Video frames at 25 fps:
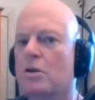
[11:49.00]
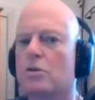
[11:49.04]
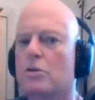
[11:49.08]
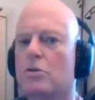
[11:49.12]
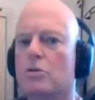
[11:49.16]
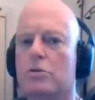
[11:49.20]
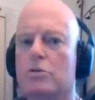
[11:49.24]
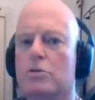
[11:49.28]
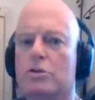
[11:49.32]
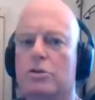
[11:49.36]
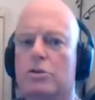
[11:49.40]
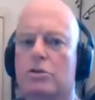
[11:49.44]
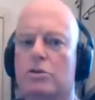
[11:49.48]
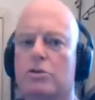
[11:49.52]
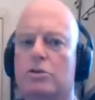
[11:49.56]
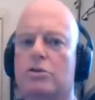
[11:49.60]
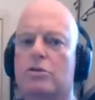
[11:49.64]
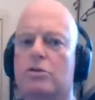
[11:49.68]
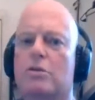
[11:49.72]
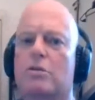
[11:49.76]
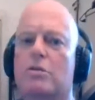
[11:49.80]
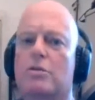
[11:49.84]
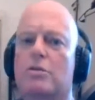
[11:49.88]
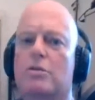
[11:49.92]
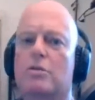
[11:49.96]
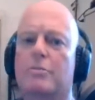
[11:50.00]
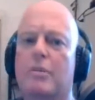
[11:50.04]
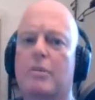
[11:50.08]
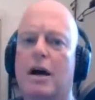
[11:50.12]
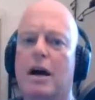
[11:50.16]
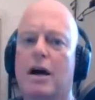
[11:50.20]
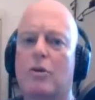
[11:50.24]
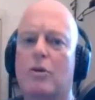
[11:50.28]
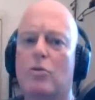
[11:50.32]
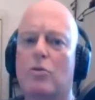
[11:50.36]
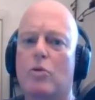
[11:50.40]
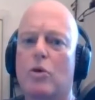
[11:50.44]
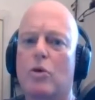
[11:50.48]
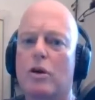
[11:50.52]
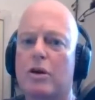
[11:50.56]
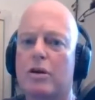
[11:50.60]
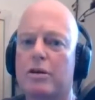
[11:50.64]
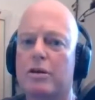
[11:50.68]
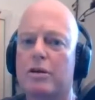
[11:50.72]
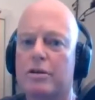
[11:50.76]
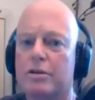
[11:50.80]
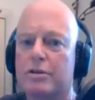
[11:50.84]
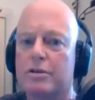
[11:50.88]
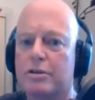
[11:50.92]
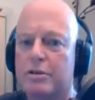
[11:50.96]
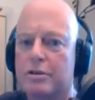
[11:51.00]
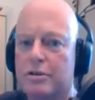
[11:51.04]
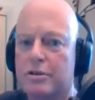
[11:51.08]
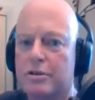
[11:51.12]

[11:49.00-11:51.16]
Who stole my words?